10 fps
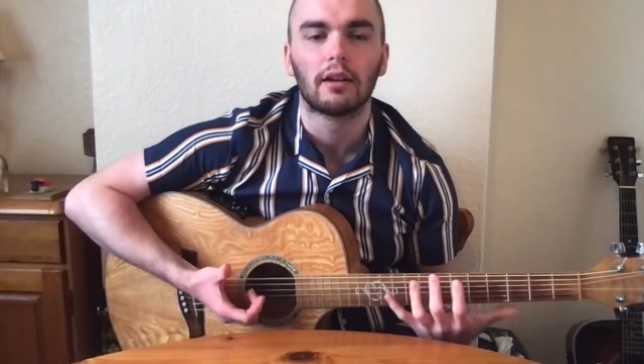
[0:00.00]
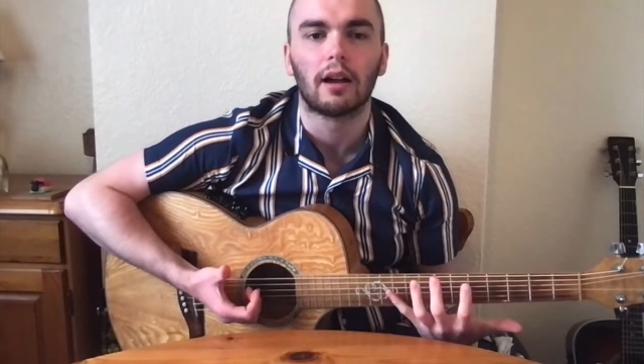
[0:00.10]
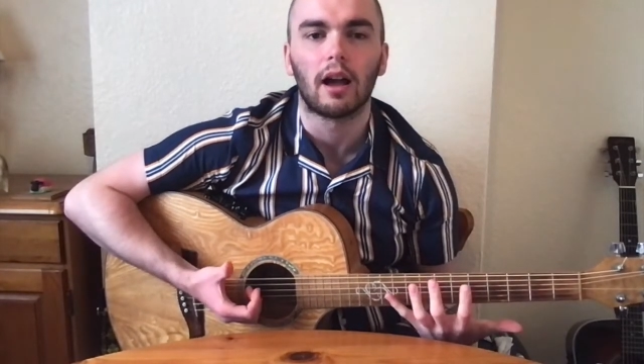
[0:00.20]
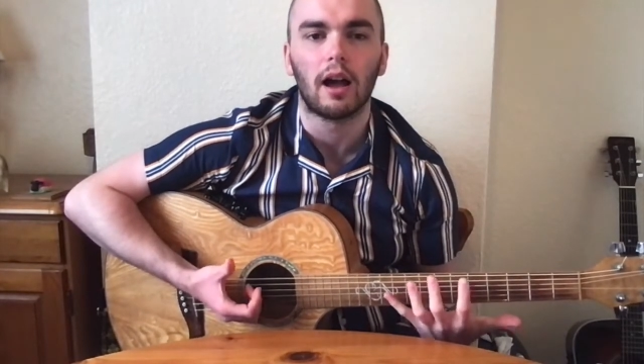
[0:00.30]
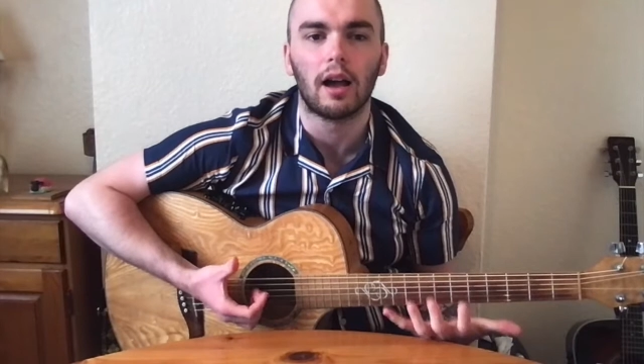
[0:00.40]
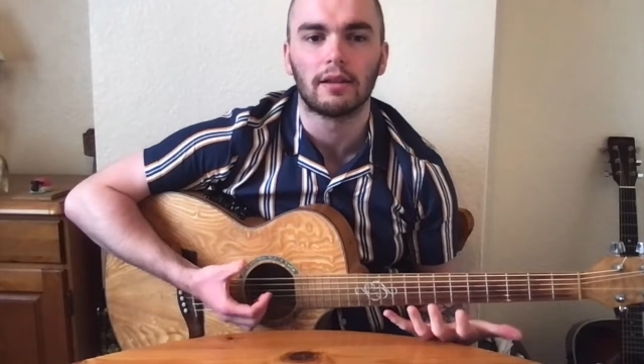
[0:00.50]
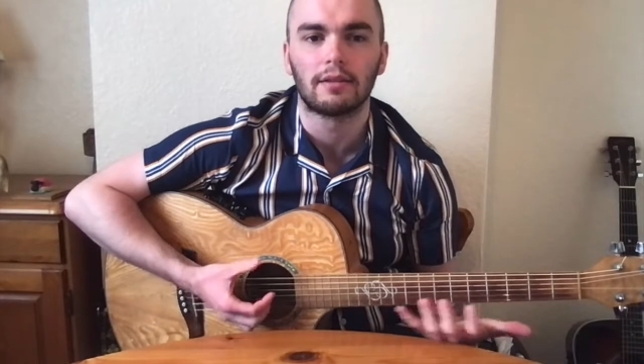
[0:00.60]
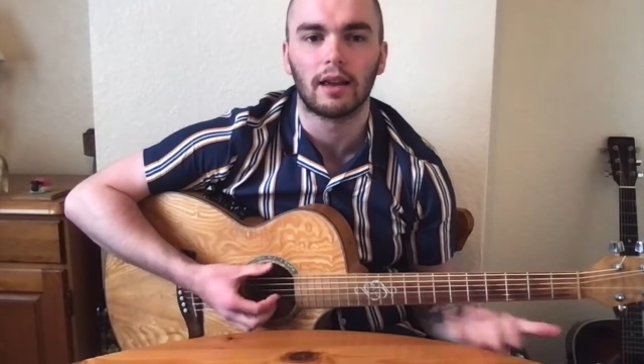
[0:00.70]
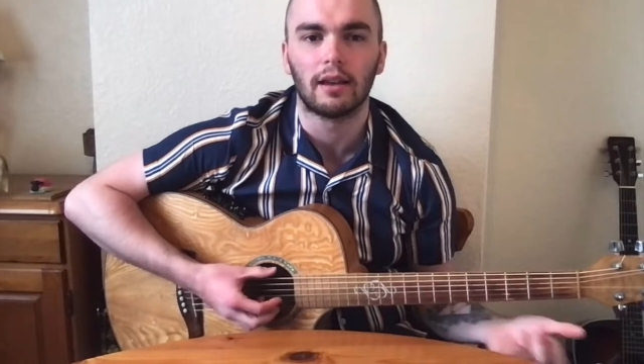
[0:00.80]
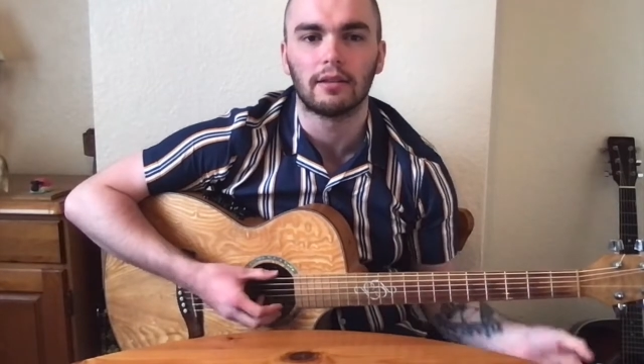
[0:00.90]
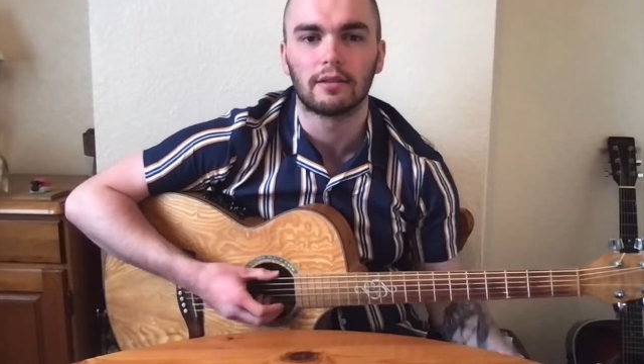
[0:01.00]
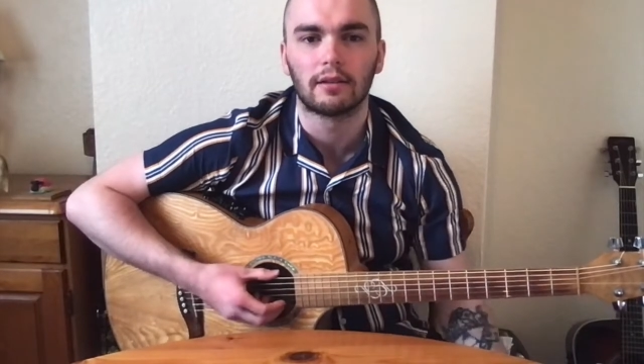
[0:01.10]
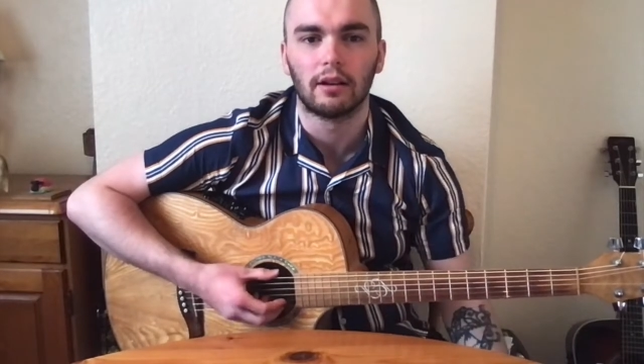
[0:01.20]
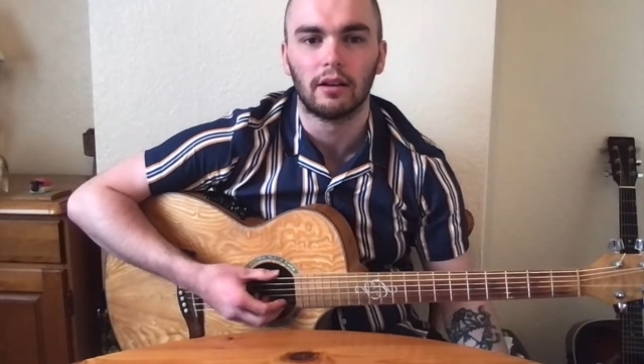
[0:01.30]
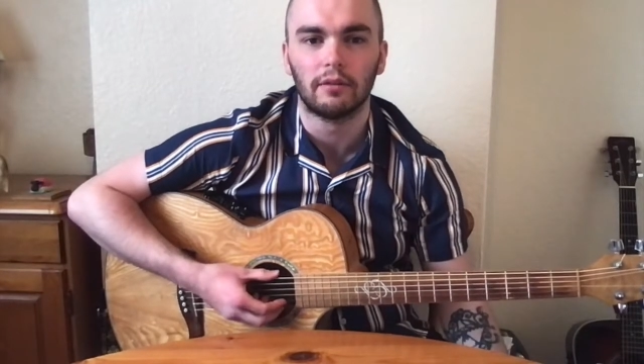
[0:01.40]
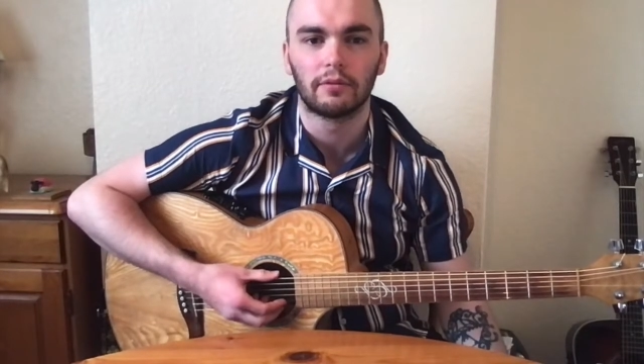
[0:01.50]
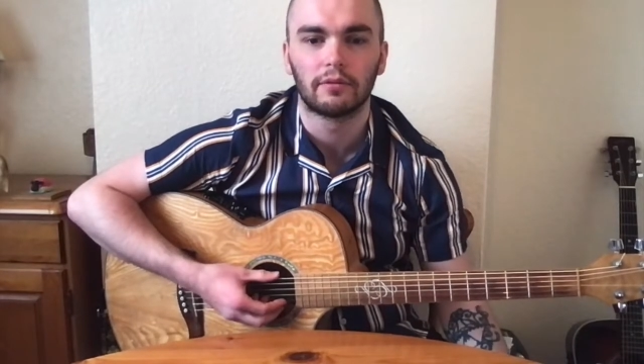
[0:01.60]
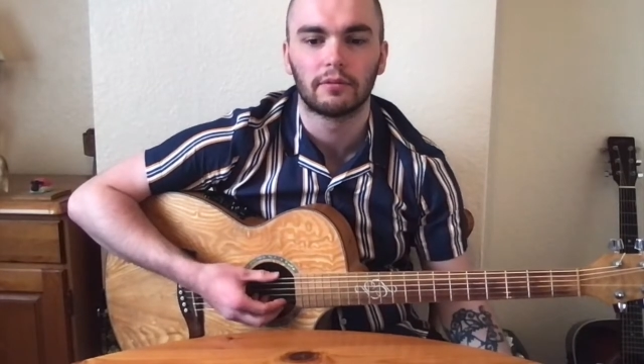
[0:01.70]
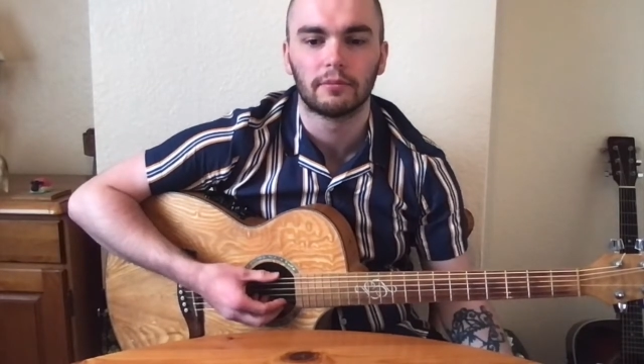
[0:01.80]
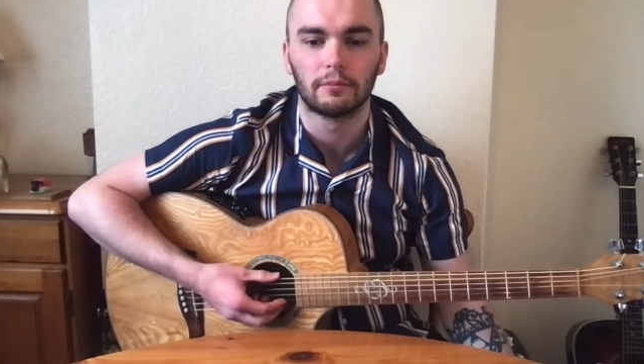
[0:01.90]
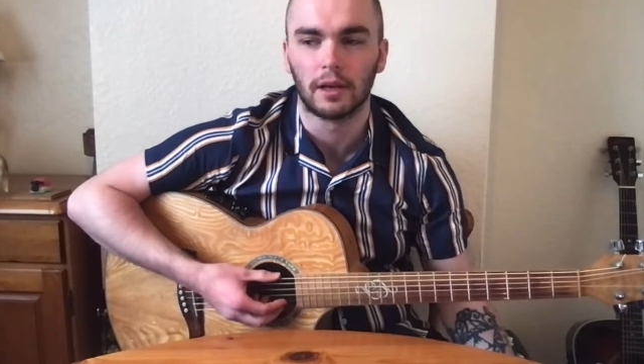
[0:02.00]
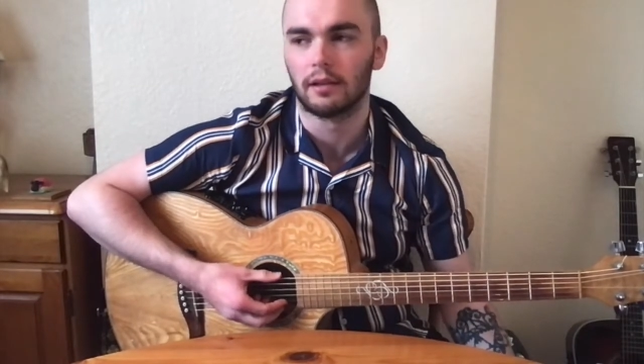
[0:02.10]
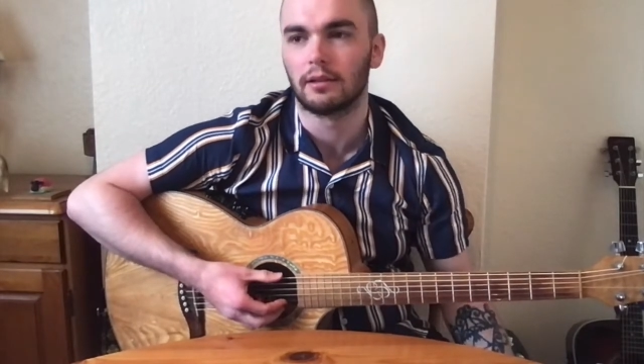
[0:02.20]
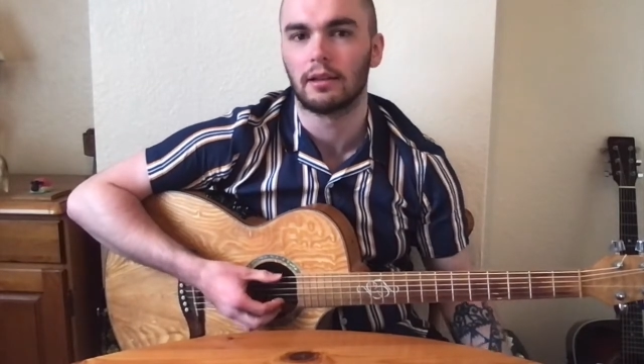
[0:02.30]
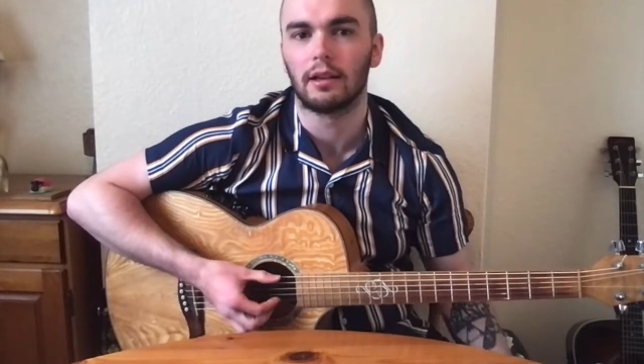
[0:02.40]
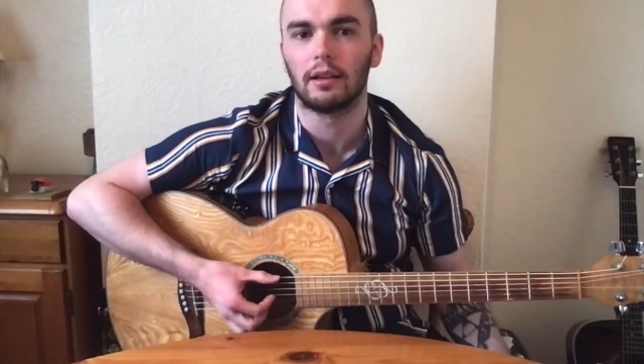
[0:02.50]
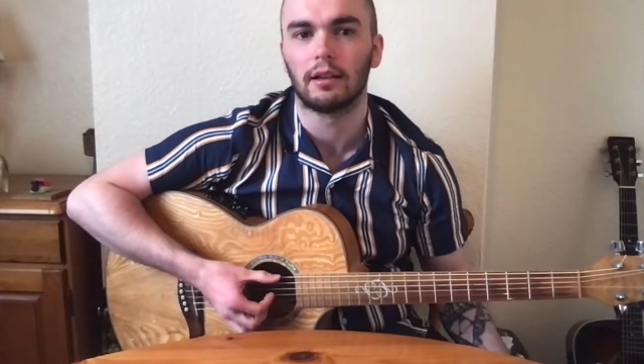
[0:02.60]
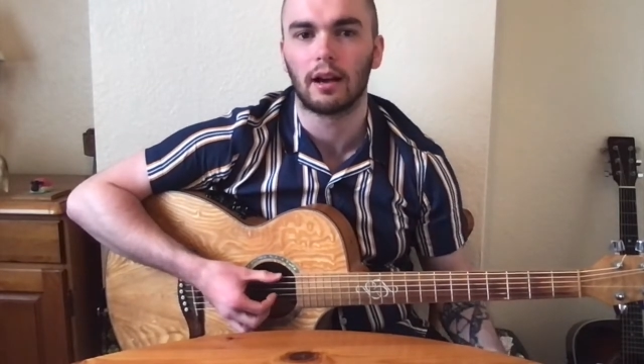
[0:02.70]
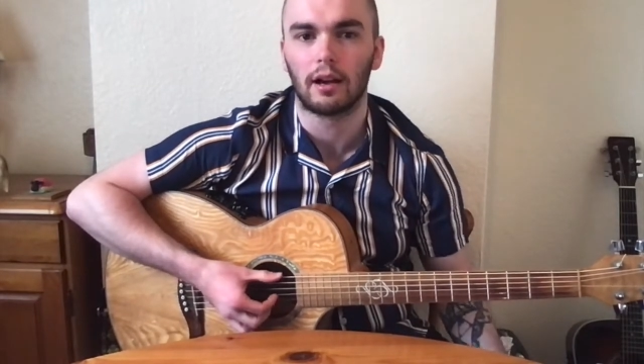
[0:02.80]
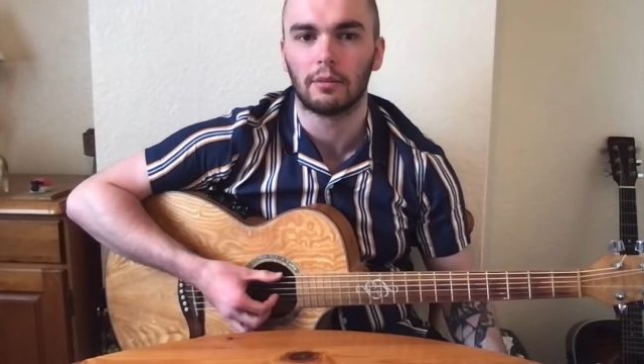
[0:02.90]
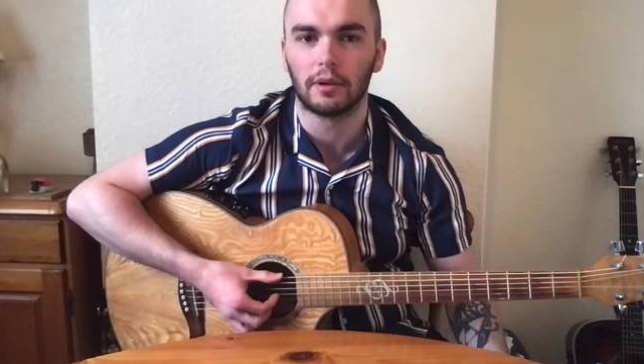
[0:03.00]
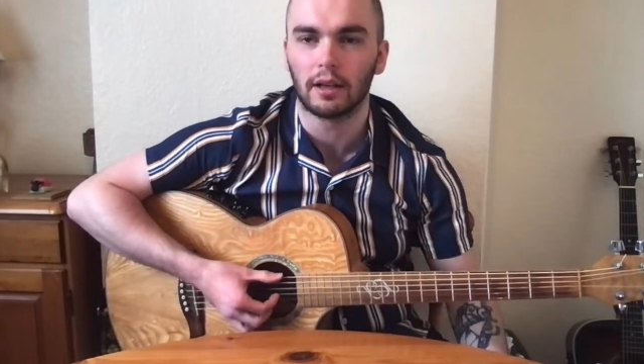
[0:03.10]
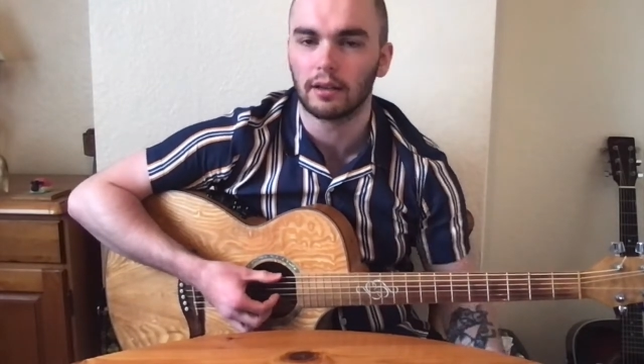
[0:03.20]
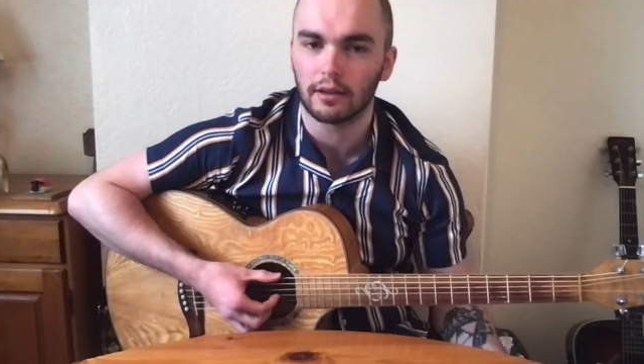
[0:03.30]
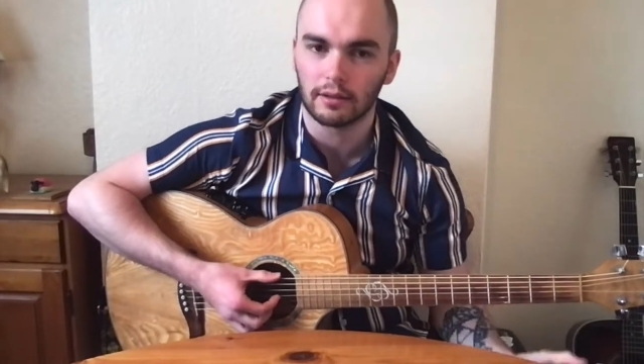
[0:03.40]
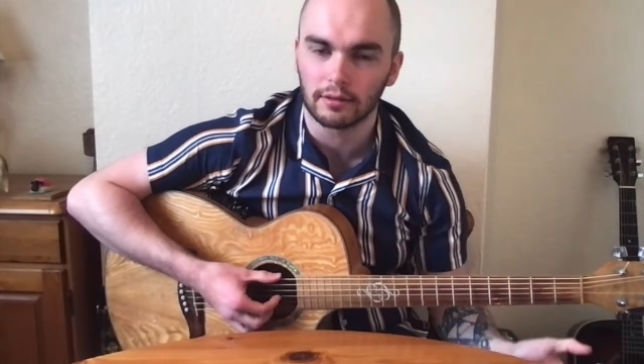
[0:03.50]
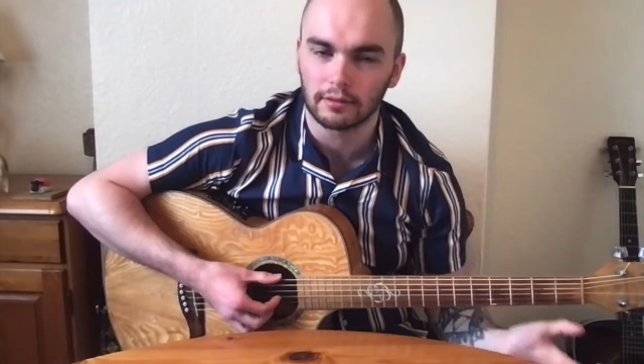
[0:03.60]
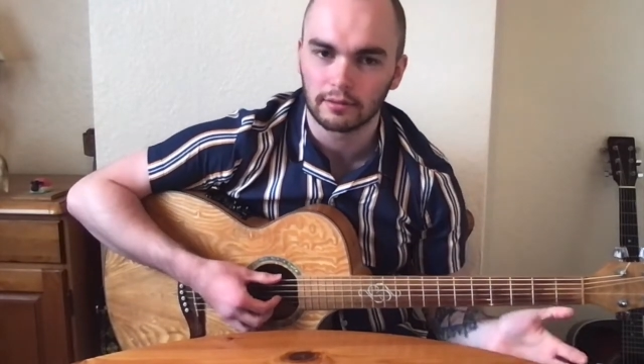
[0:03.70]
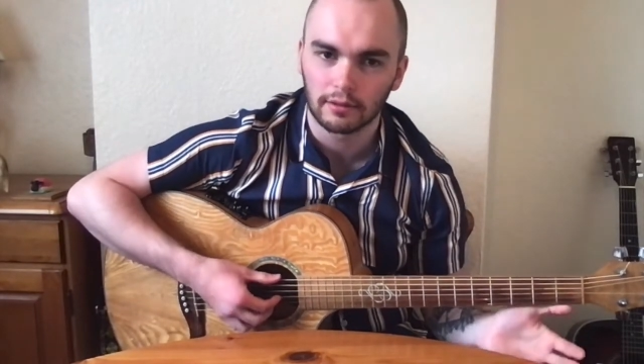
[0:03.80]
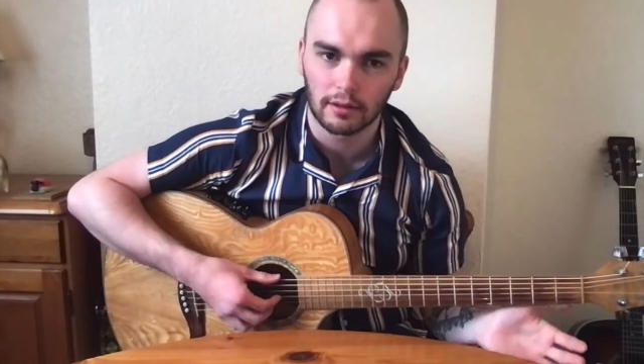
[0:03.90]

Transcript: a sense of melody, harmony, and